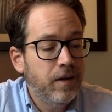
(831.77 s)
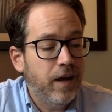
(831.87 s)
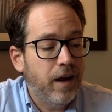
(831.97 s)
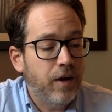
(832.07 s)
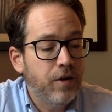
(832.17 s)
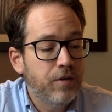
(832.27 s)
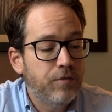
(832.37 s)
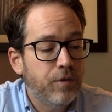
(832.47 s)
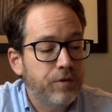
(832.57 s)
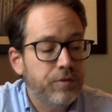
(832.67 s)
And I heard a
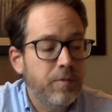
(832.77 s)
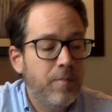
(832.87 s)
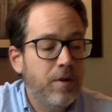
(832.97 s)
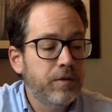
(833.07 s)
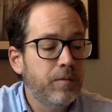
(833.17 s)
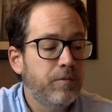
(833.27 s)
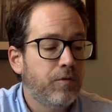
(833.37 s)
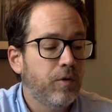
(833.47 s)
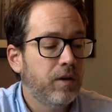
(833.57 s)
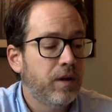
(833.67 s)
voice from among the
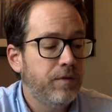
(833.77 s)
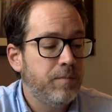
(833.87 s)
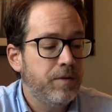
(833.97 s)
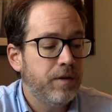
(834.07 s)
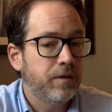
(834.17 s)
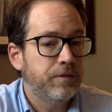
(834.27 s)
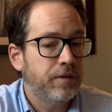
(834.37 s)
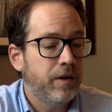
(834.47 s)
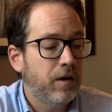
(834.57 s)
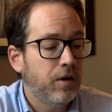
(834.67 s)
four living beings
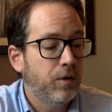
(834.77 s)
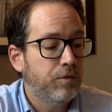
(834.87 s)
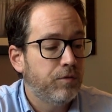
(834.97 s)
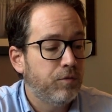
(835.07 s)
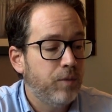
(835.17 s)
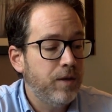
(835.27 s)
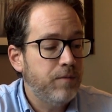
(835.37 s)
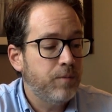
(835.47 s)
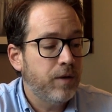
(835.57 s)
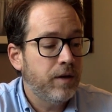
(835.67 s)
say, A loaf of wheat
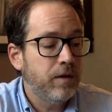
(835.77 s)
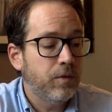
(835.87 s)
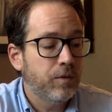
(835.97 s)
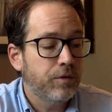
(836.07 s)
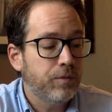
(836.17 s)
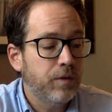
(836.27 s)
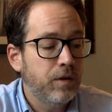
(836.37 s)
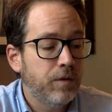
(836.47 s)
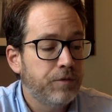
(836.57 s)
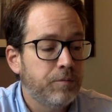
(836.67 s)
bread or three
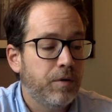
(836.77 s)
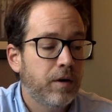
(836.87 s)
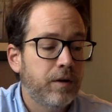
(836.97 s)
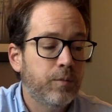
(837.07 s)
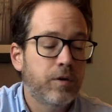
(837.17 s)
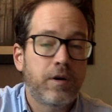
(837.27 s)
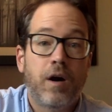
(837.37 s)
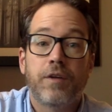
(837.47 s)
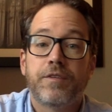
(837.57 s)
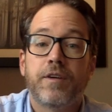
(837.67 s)
loaves of barley will
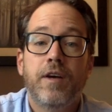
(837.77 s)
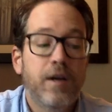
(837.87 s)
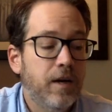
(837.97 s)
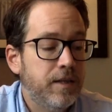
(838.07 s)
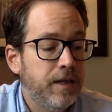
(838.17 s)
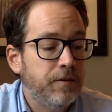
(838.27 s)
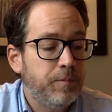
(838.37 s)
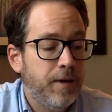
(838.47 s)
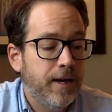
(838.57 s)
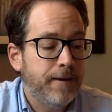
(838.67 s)
cost a day's
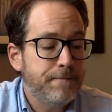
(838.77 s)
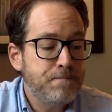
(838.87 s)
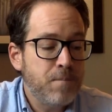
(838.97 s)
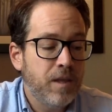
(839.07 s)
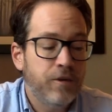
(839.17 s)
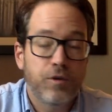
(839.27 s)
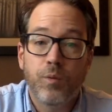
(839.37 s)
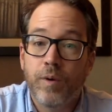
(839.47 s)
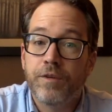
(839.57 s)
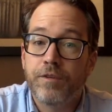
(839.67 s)
pay, and
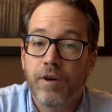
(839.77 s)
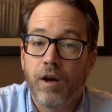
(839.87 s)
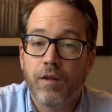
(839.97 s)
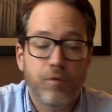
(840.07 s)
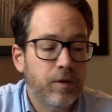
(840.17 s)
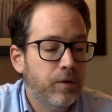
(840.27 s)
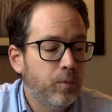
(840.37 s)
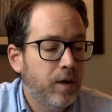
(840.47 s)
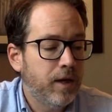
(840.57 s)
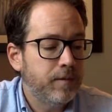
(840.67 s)
don't waste the olive oil and
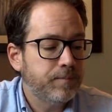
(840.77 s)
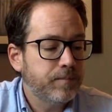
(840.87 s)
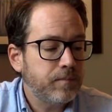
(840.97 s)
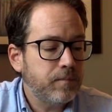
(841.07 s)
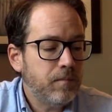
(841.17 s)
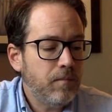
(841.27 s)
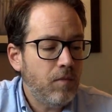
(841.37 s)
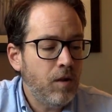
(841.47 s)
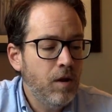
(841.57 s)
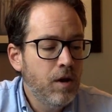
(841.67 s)
wine.
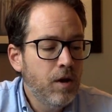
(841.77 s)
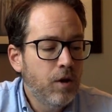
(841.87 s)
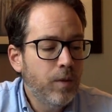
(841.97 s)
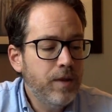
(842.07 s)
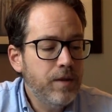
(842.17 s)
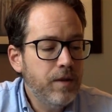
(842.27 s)
When the